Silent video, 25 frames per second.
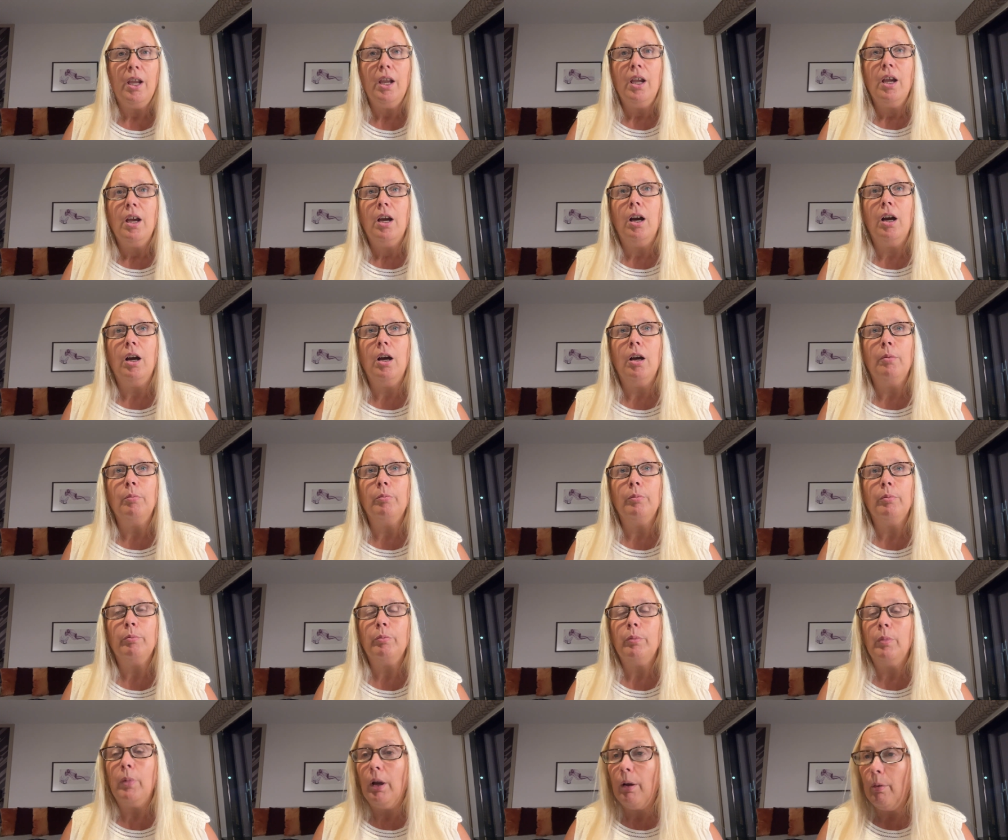
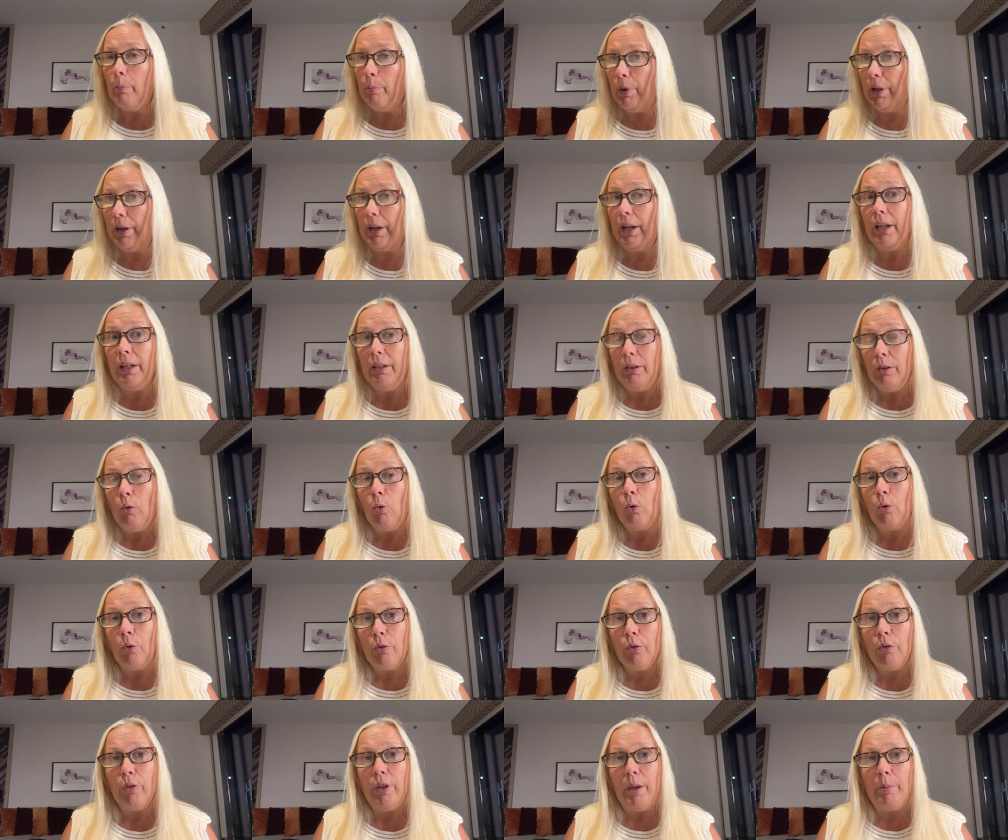But I
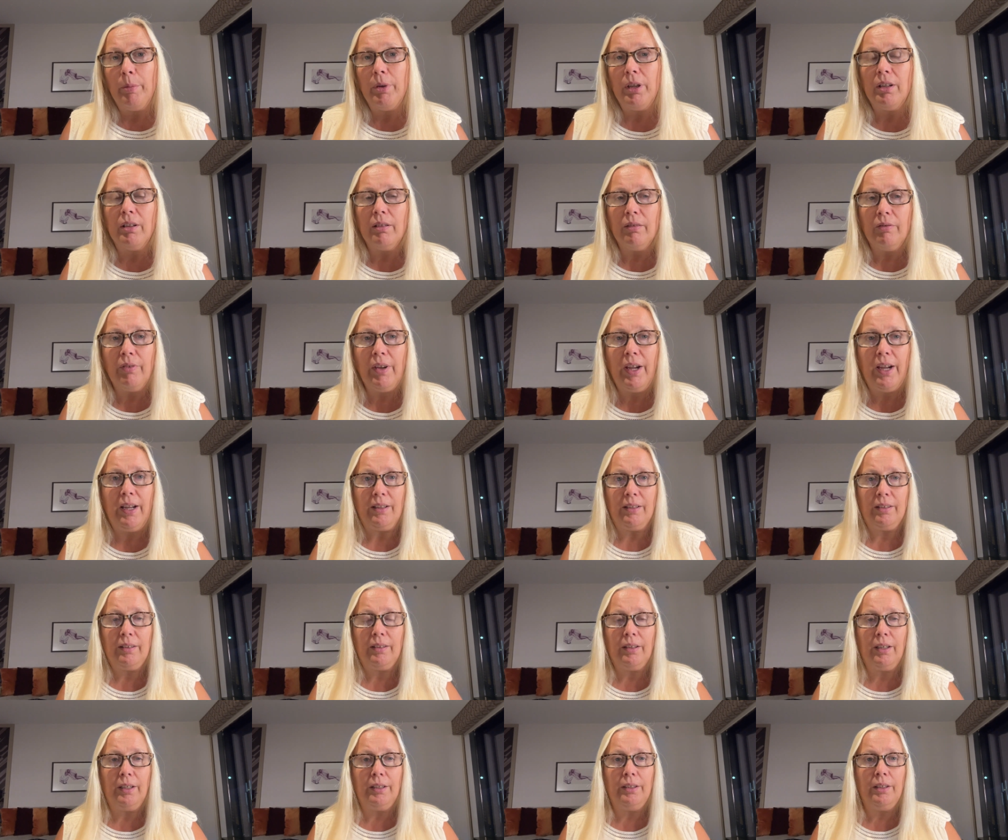order them in
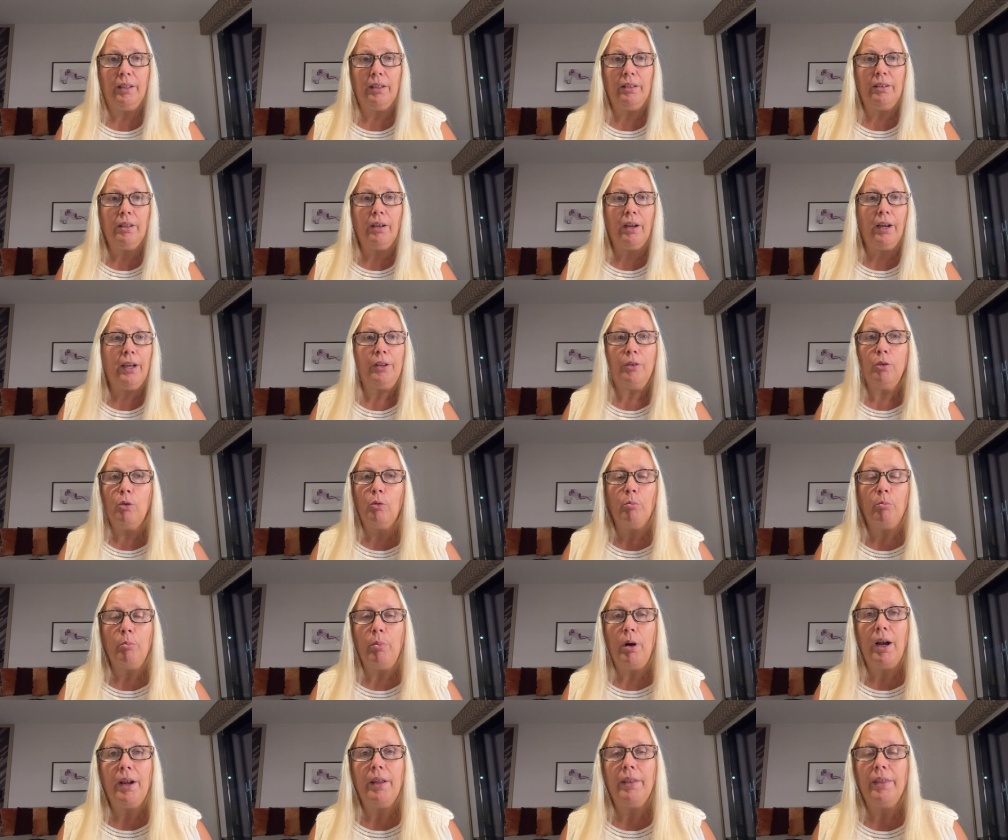advance. I don't
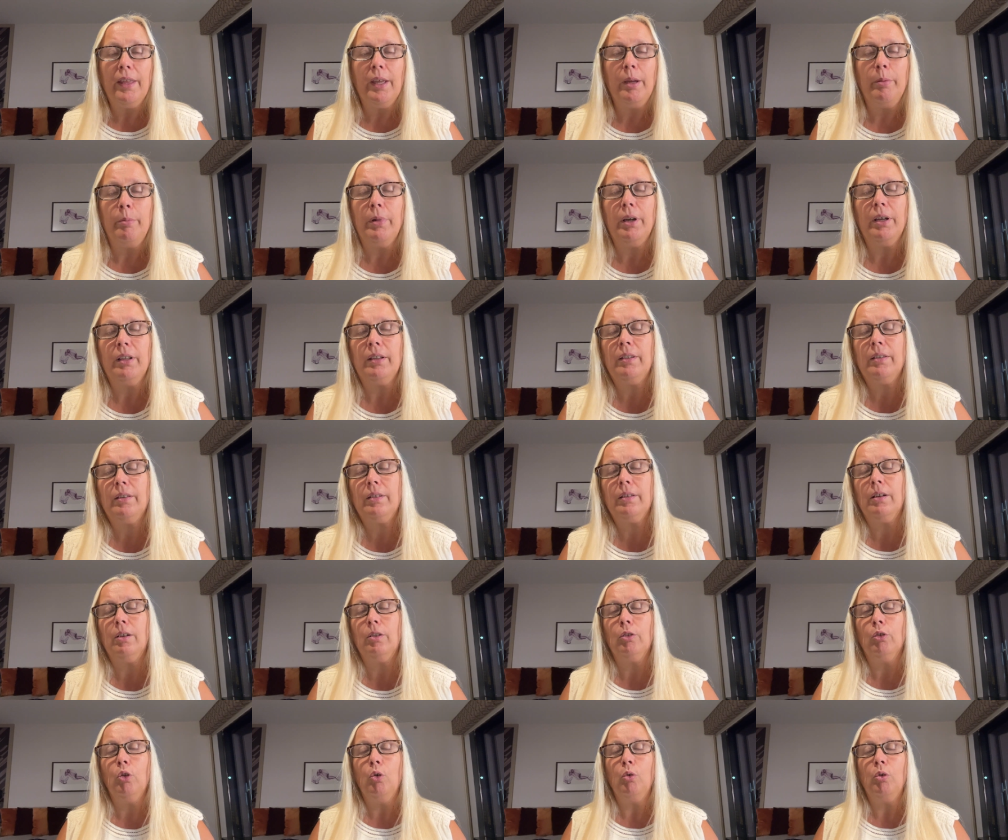buy them at
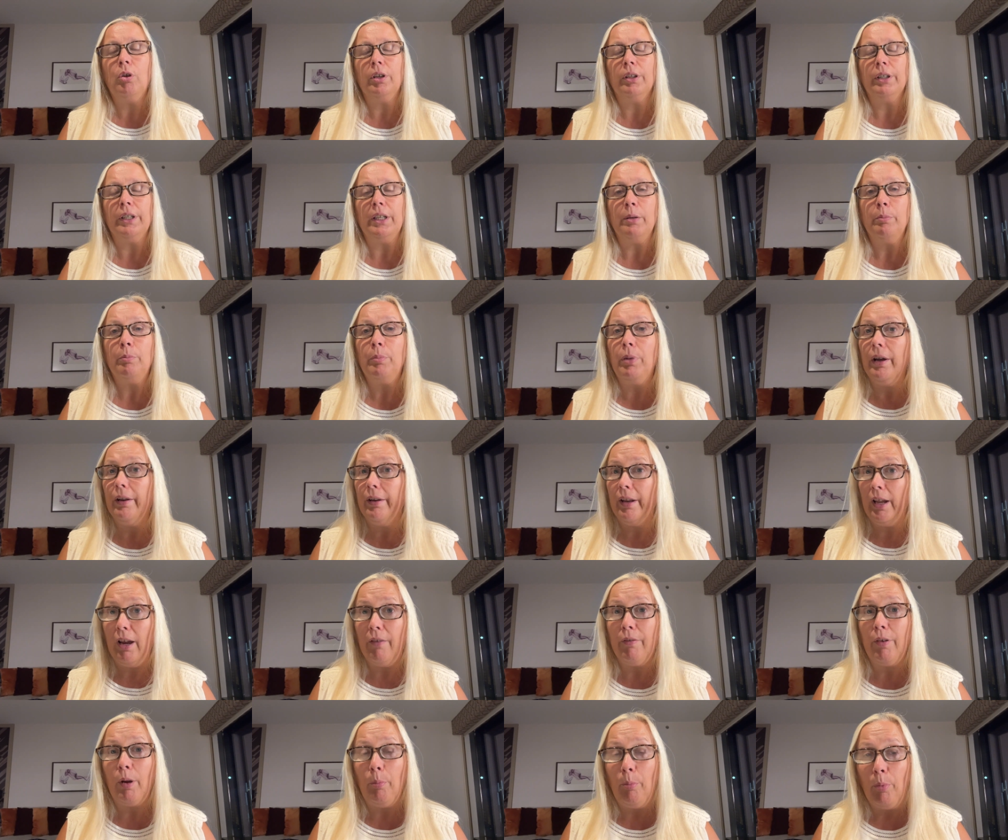locally. But
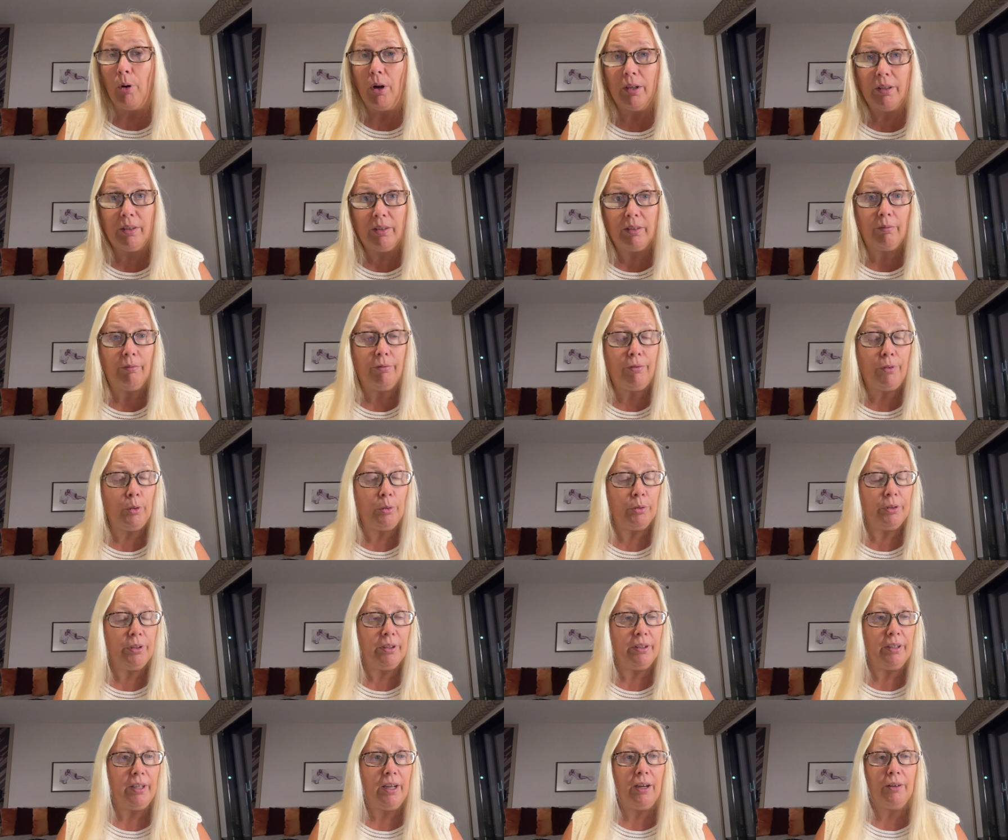have I bought some
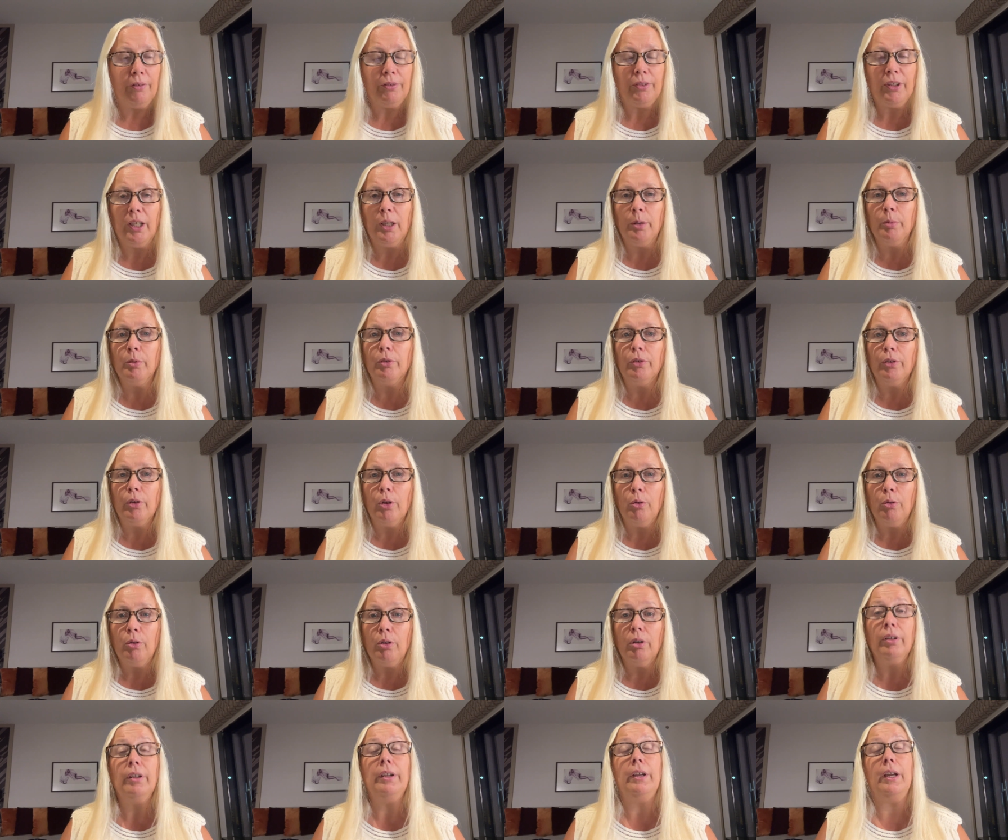fold-in-half tables
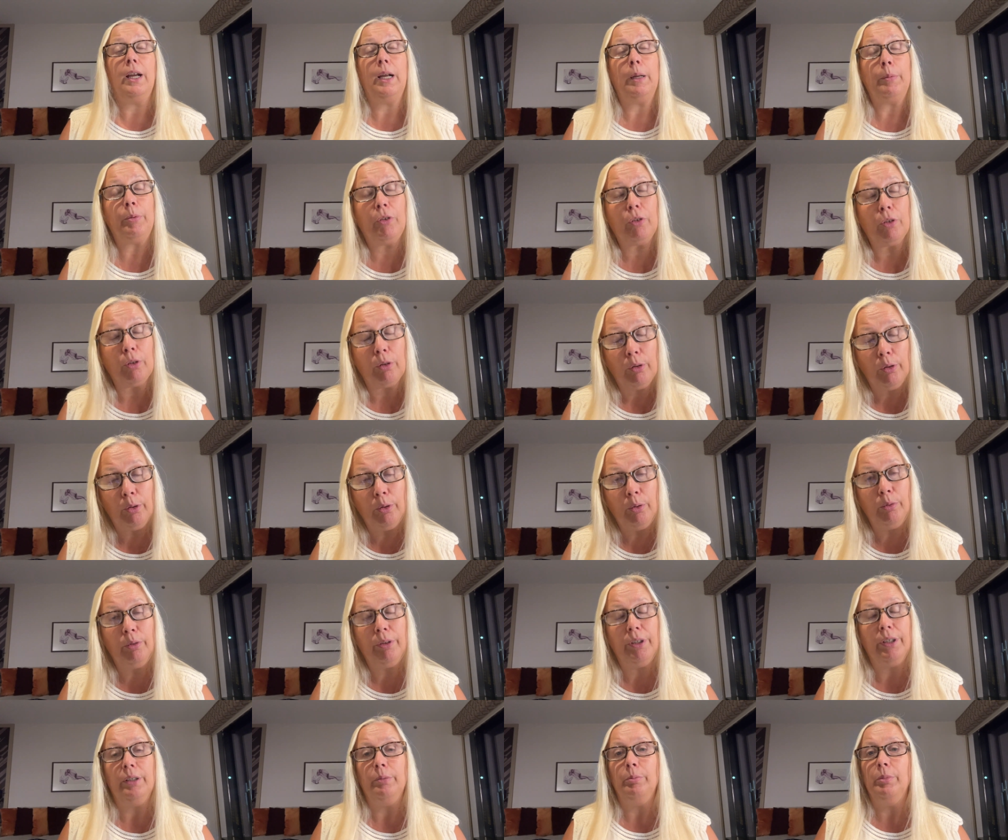locally?
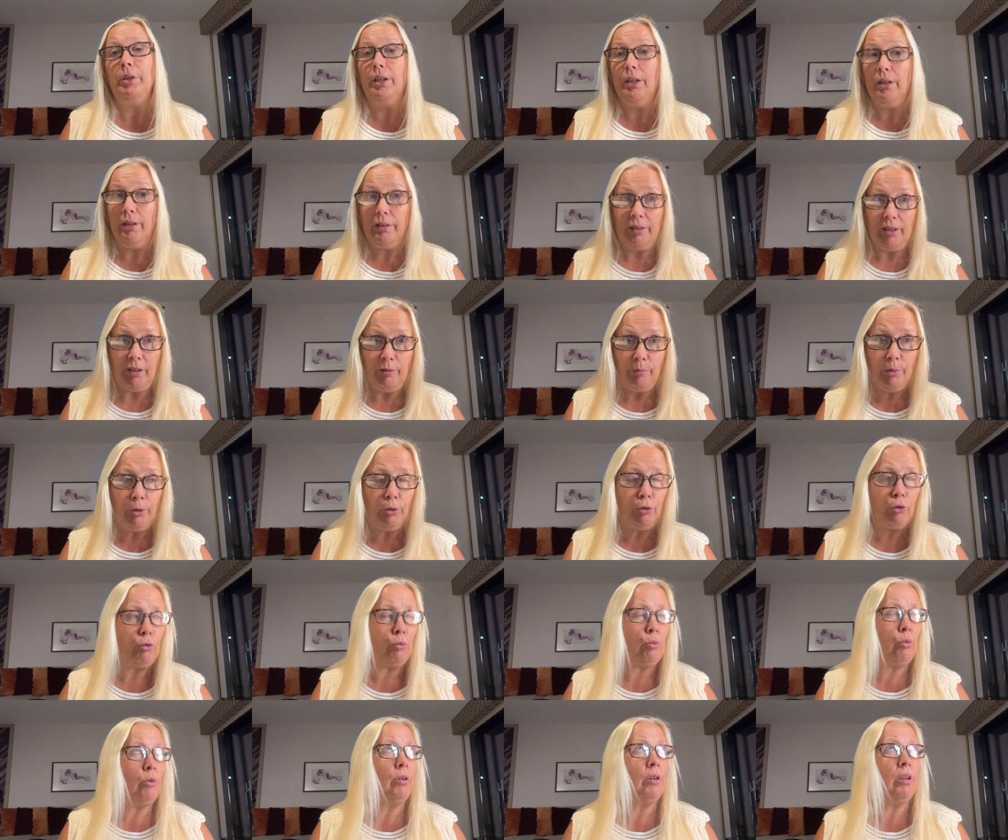Absolutely, because I've been
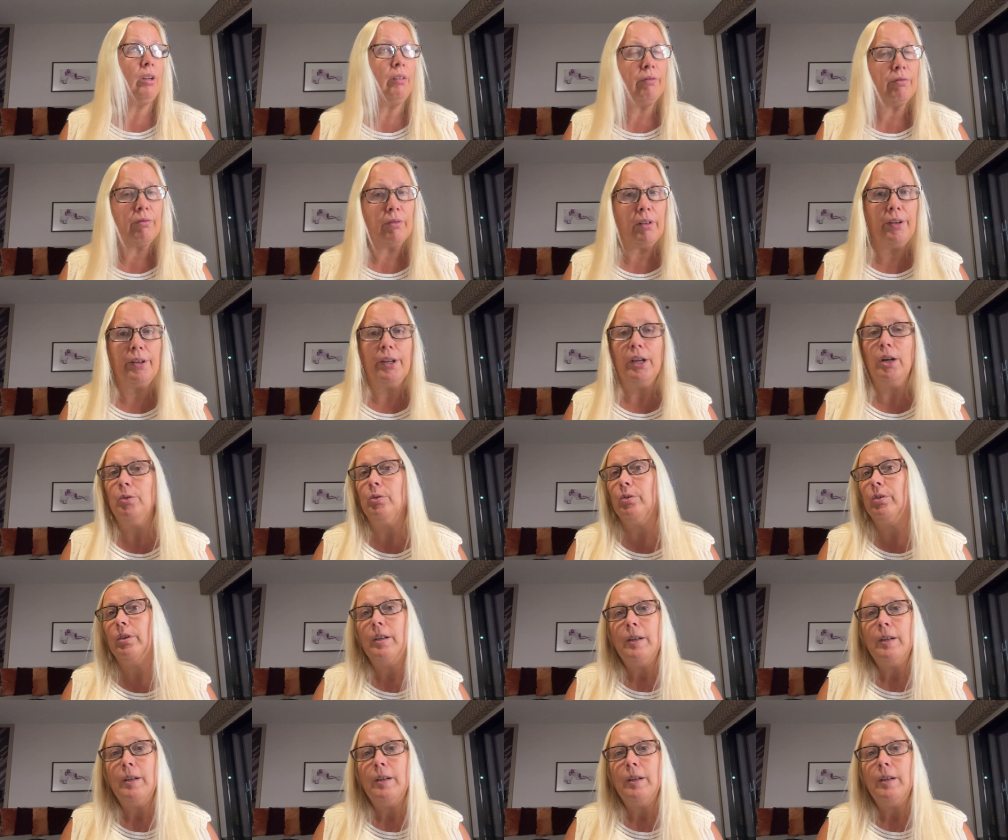short, I've run out.